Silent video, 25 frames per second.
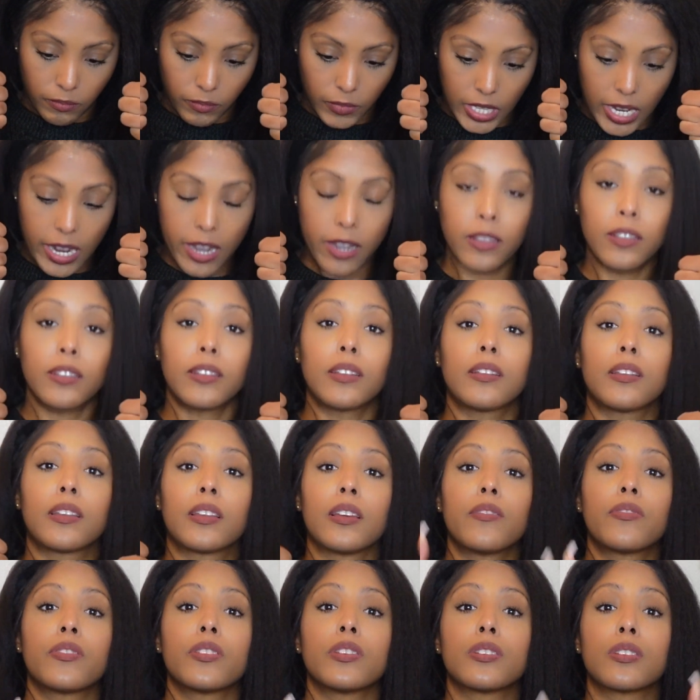okay,
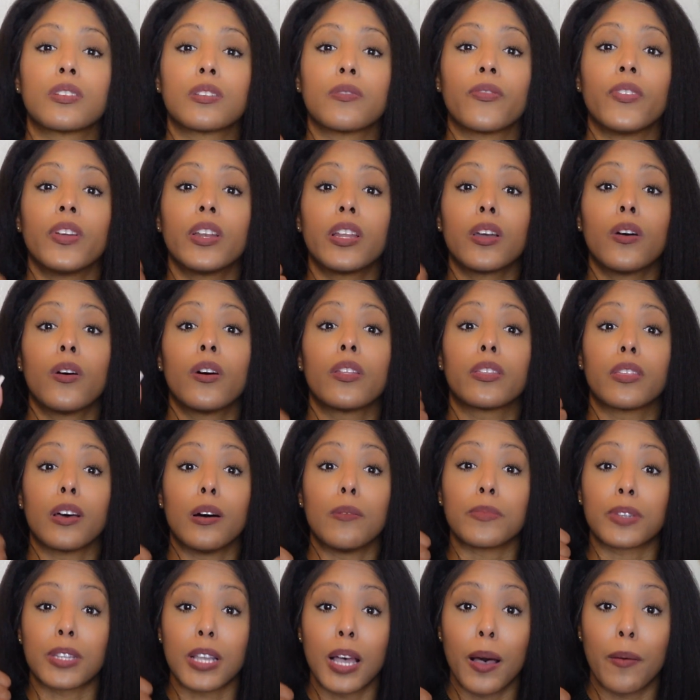give this video a
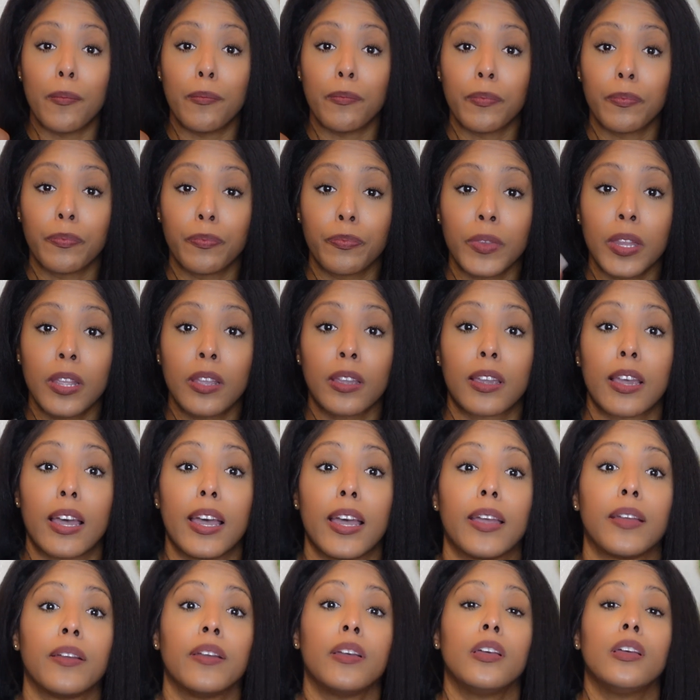thumbs up,
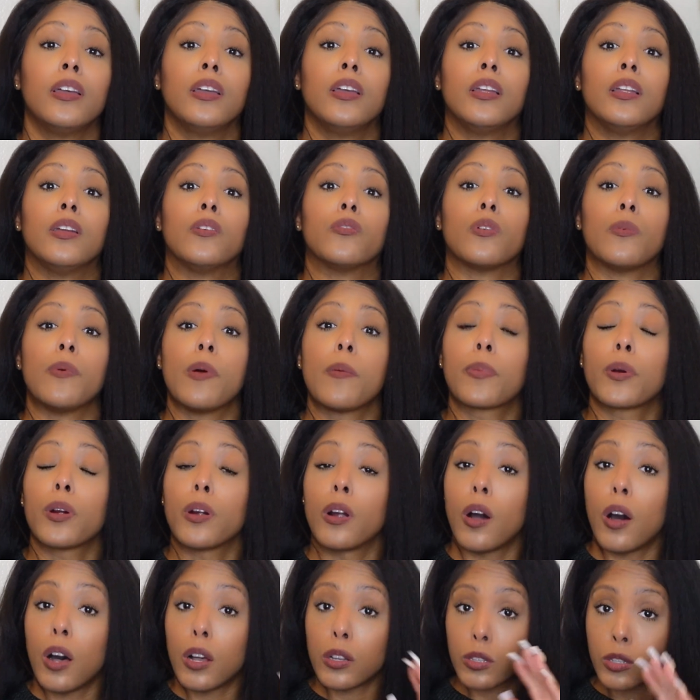okay?
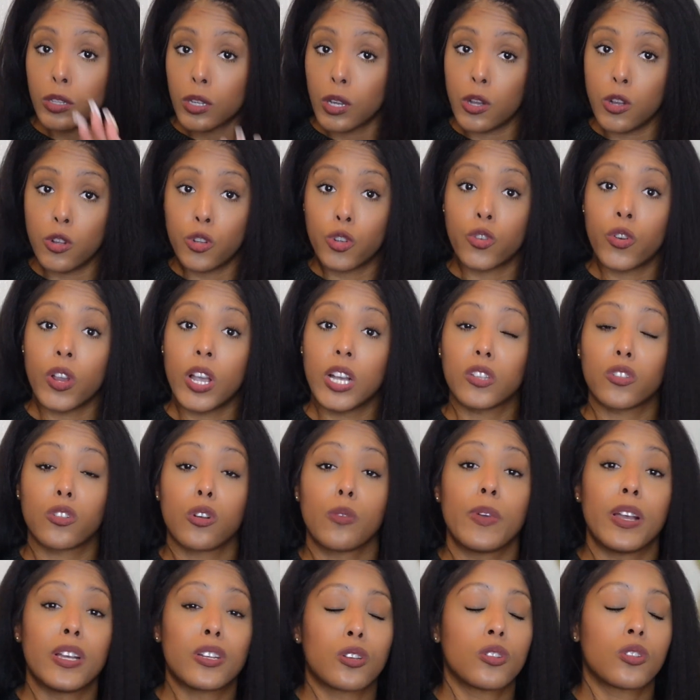Remember also,
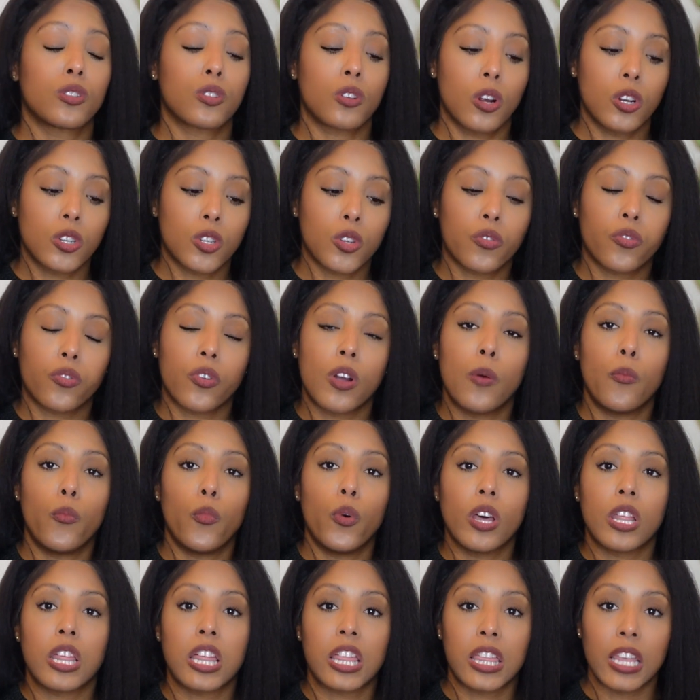transformation starts from
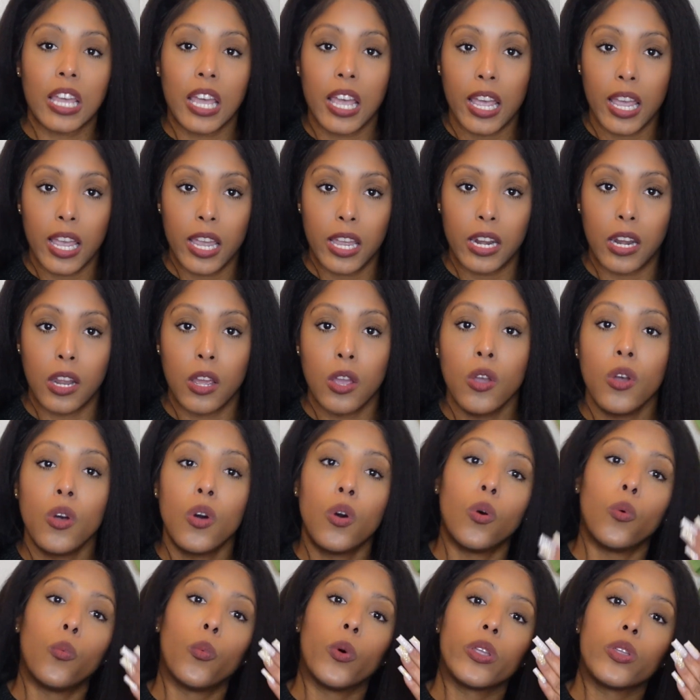within.
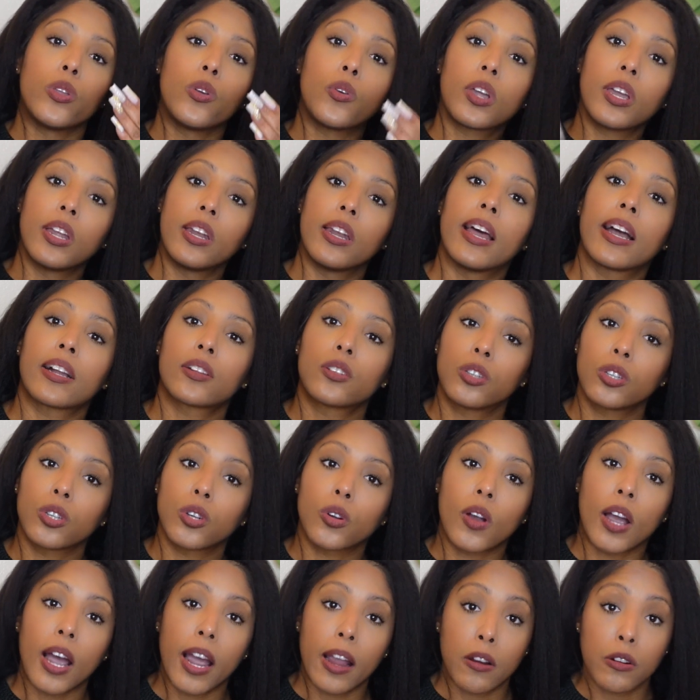When you connect to
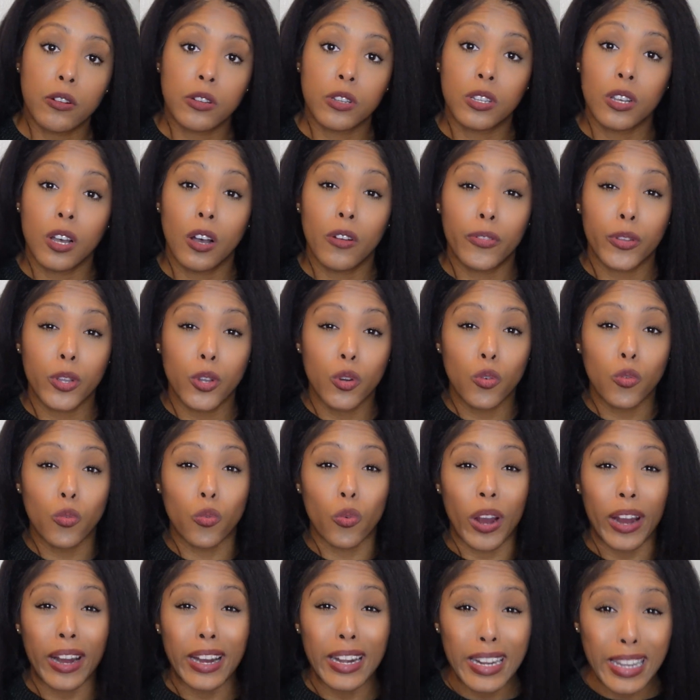your higher self, you
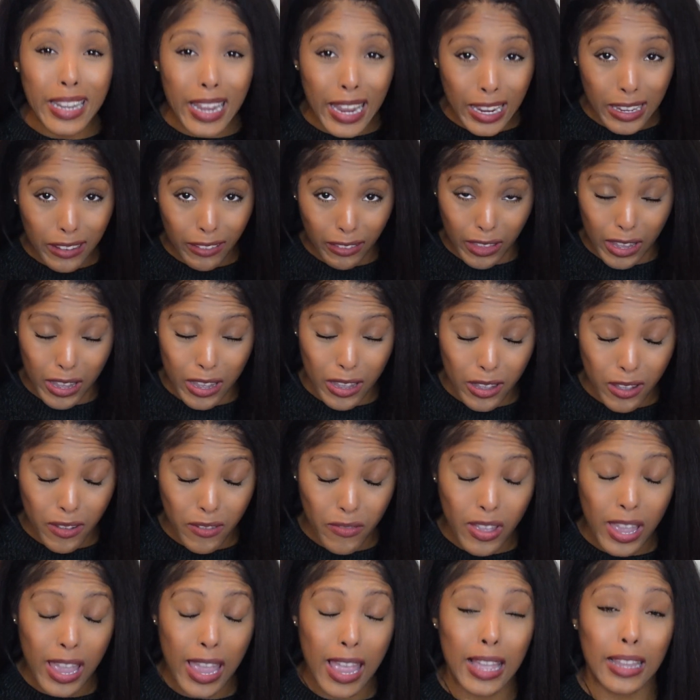radiate
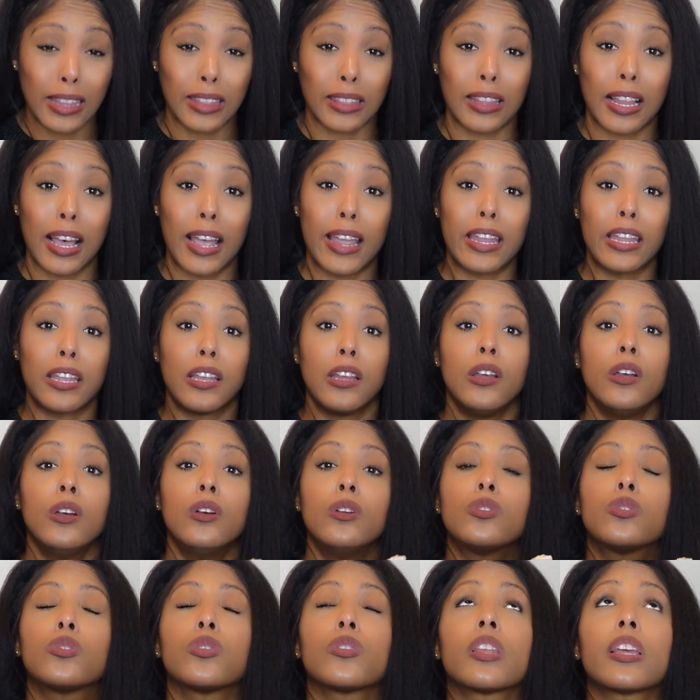love and light
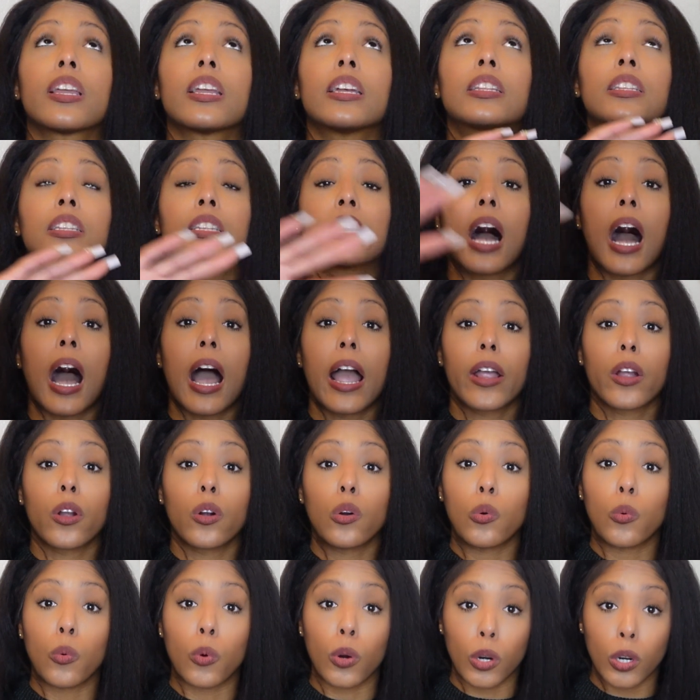to the
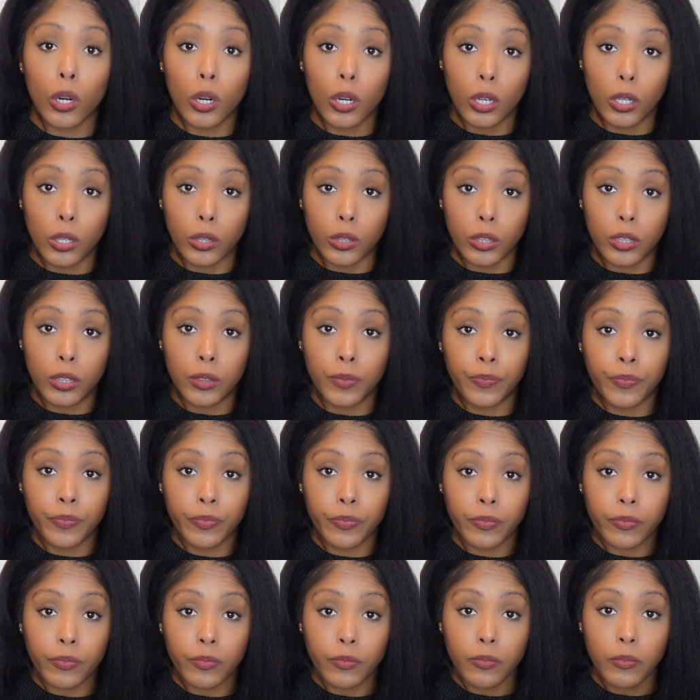entire world,
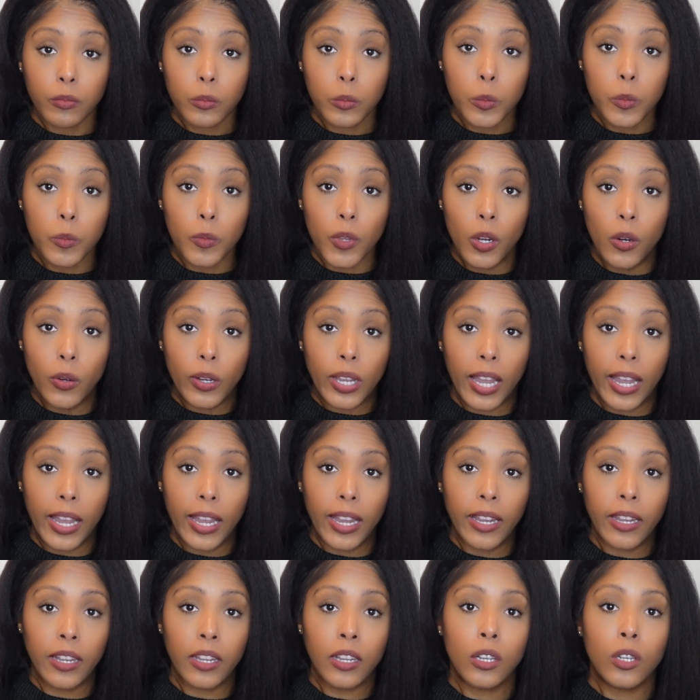
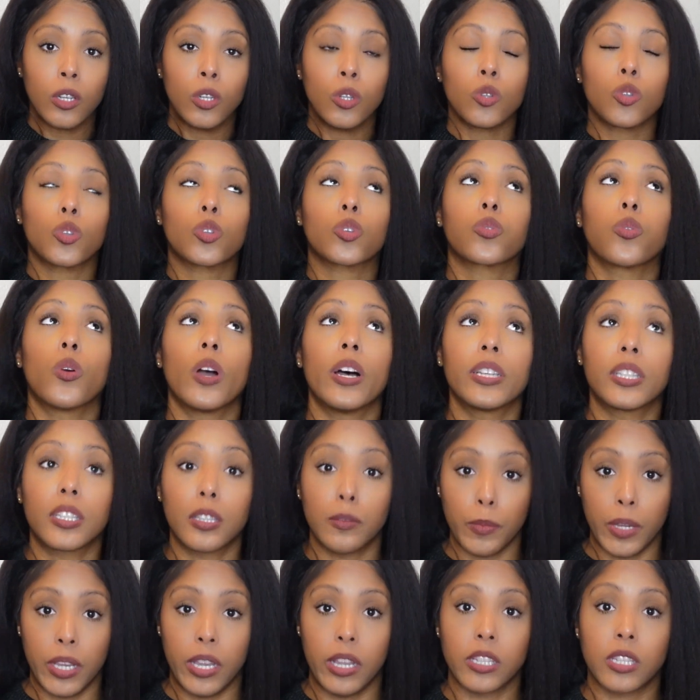okay?
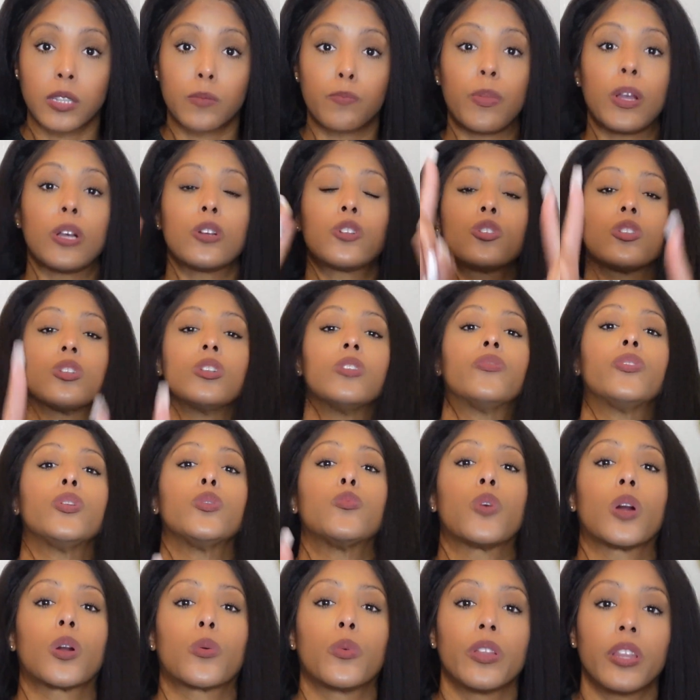Trust me, especially if you
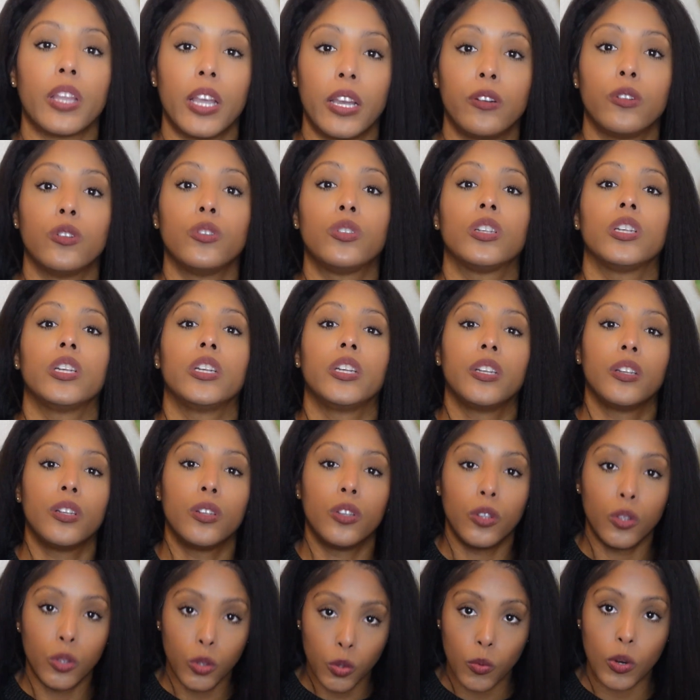work with
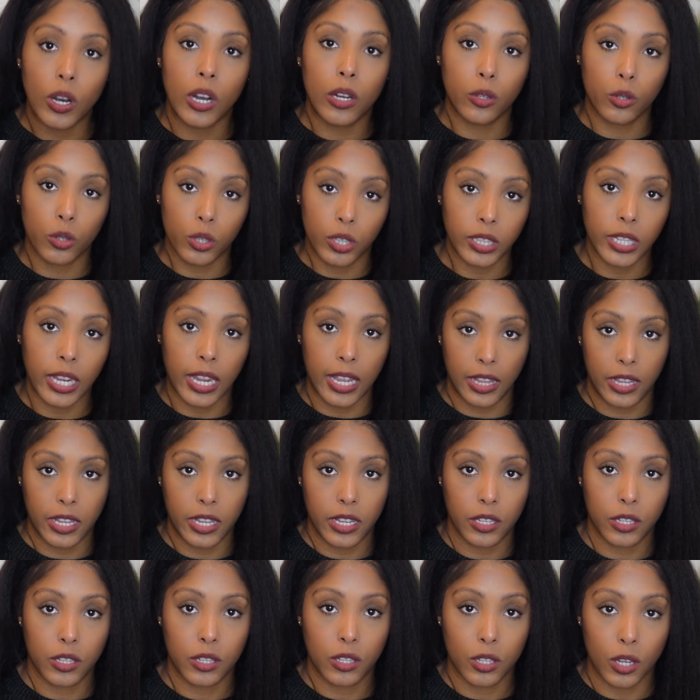energy, you understand
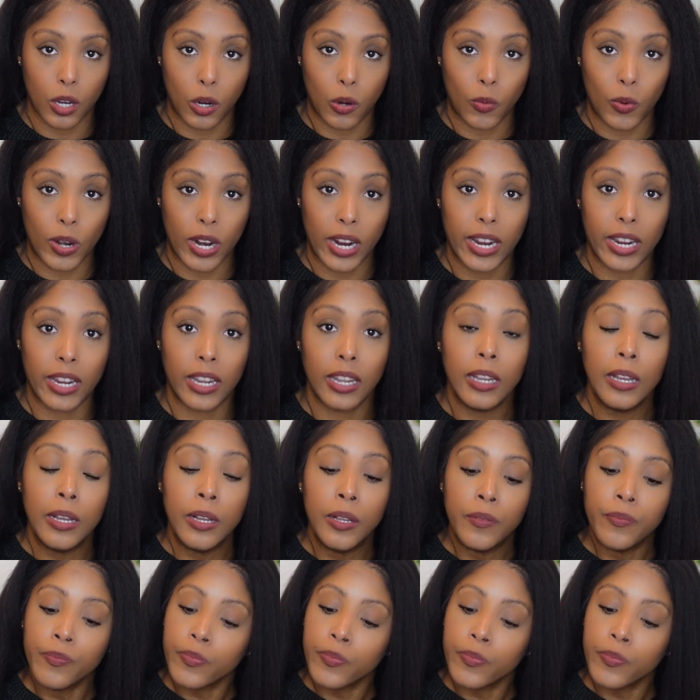this, all right?